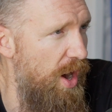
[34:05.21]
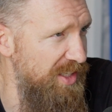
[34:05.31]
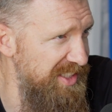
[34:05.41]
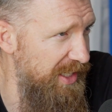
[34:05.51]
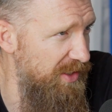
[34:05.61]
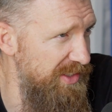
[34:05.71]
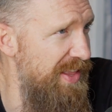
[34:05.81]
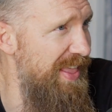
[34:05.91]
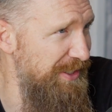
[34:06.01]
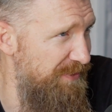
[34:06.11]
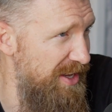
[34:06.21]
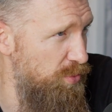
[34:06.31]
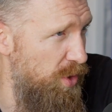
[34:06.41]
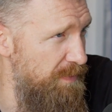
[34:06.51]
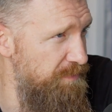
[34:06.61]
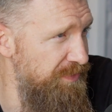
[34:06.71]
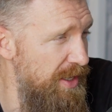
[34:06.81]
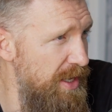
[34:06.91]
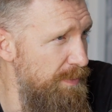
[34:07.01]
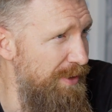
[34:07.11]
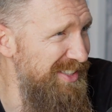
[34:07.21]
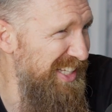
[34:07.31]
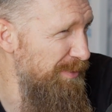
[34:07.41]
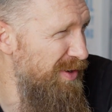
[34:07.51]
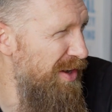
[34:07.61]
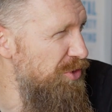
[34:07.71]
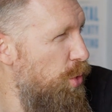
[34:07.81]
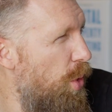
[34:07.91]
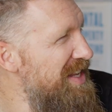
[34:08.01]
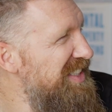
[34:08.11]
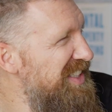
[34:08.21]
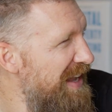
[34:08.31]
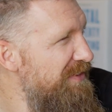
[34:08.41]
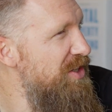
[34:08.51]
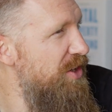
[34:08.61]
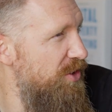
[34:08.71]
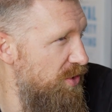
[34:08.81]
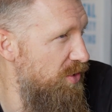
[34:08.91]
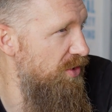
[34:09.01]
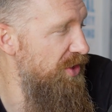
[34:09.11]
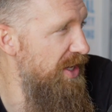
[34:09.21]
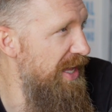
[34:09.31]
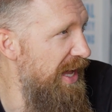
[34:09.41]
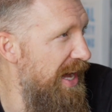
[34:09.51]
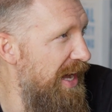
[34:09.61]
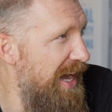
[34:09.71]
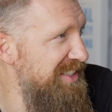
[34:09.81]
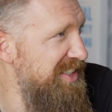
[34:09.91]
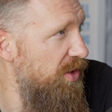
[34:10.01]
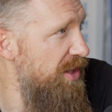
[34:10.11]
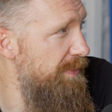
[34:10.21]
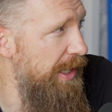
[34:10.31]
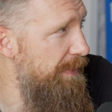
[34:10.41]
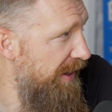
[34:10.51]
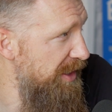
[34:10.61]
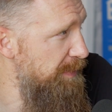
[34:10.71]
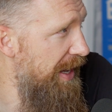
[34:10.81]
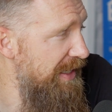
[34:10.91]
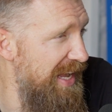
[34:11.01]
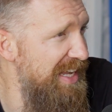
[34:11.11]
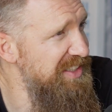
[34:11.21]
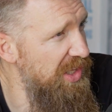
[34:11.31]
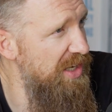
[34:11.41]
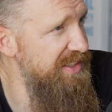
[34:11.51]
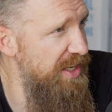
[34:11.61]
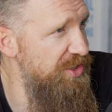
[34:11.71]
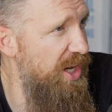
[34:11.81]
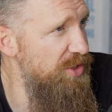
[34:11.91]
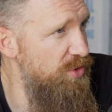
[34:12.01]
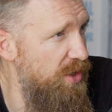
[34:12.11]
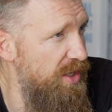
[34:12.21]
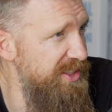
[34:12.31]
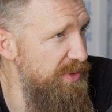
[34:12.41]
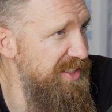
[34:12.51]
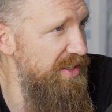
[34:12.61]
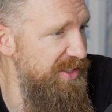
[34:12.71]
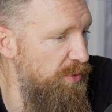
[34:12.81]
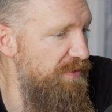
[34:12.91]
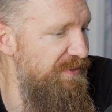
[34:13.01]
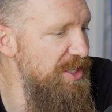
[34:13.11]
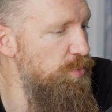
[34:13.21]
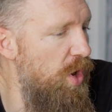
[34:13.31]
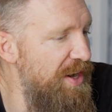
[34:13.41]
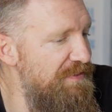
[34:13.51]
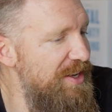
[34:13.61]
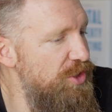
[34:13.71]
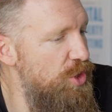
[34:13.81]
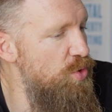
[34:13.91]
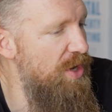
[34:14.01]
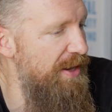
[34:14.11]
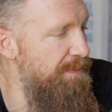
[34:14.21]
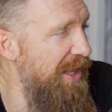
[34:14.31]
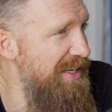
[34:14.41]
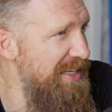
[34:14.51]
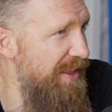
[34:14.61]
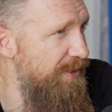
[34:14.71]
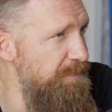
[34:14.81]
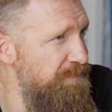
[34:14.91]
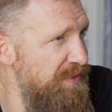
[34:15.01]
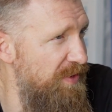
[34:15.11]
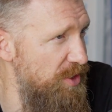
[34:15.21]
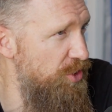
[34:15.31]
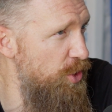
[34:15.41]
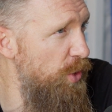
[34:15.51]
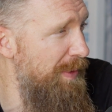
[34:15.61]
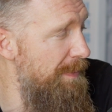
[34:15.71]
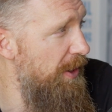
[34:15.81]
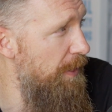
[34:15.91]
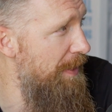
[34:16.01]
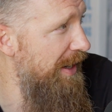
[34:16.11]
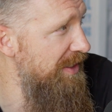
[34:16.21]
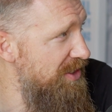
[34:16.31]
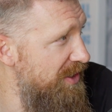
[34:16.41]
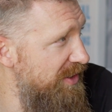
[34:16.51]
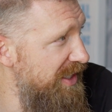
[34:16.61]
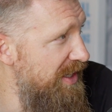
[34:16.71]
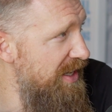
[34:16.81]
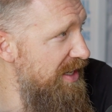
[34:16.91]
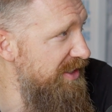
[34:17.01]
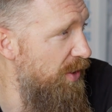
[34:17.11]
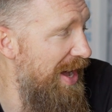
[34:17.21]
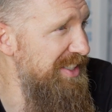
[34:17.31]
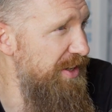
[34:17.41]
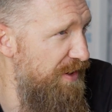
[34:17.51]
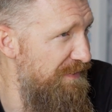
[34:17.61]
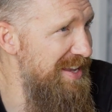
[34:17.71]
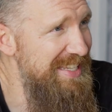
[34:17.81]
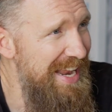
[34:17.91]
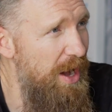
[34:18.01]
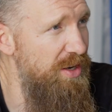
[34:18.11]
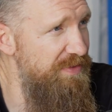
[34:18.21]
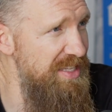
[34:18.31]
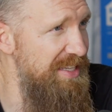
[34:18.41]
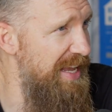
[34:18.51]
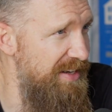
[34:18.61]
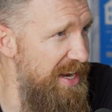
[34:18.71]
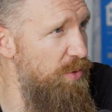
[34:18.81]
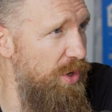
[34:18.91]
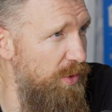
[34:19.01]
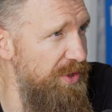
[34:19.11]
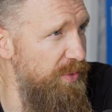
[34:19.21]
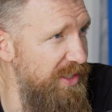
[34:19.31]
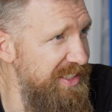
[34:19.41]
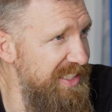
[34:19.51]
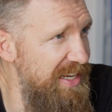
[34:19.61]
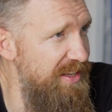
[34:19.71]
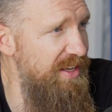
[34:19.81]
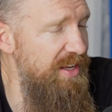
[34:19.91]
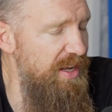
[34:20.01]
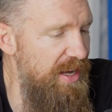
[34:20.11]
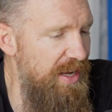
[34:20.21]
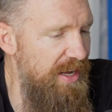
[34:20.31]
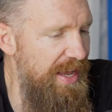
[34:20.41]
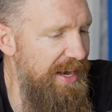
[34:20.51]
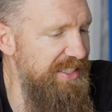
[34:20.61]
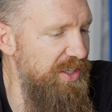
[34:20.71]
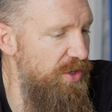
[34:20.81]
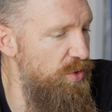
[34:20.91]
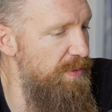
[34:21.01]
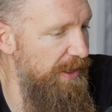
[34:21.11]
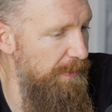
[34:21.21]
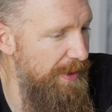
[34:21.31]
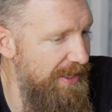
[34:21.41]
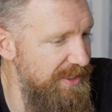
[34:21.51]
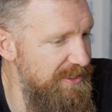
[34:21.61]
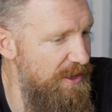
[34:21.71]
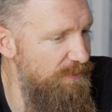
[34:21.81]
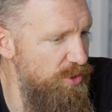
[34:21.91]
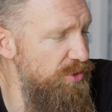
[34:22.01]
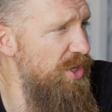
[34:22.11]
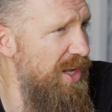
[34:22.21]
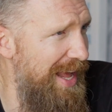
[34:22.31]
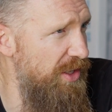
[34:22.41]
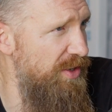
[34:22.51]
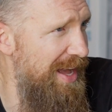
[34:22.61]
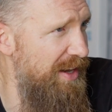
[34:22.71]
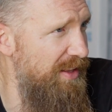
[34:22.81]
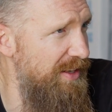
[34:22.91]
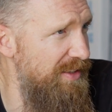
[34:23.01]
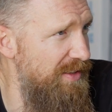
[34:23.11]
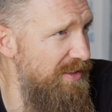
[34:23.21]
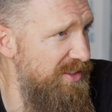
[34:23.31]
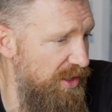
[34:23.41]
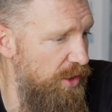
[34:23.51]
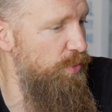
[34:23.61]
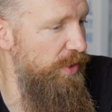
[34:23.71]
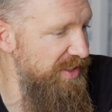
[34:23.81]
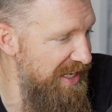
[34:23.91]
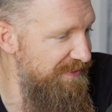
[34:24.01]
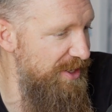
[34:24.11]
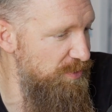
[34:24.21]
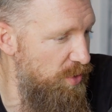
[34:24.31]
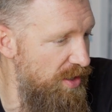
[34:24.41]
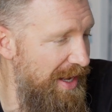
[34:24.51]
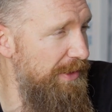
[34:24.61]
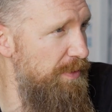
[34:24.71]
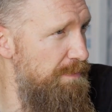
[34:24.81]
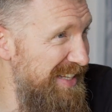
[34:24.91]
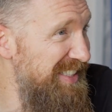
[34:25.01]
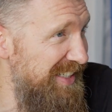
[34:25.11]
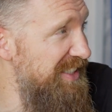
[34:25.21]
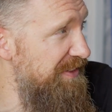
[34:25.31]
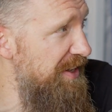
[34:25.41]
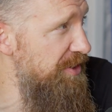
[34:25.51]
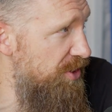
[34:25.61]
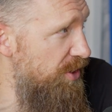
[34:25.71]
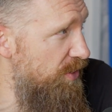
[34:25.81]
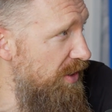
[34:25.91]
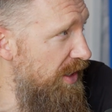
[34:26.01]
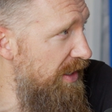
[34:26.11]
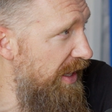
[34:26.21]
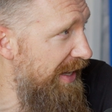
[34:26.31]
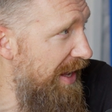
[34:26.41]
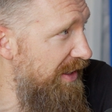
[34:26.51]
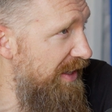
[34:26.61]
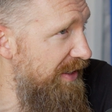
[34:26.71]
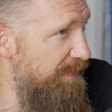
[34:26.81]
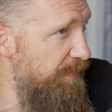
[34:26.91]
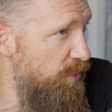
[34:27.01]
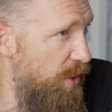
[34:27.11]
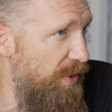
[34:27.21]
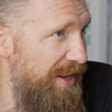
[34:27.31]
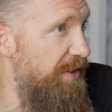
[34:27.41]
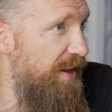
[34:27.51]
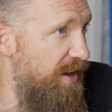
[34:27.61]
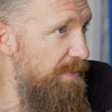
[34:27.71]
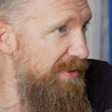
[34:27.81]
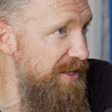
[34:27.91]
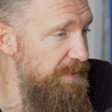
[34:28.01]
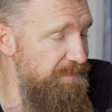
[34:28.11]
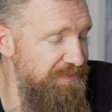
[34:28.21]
ourselves, that's phase one. But somewhere around 27 years old, I started the Bigger Pockets podcast alongside Josh Dorkin. So phase one and phase two kind of blend together. Phase two was my Bigger Pockets years. So I started phasing out of the day-to-day work with the real estate, and I started doing the Bigger Pockets stuff, which was good. I learned how to I learned real estate in phase one. I learned business in phase two, like how to grow an internet company,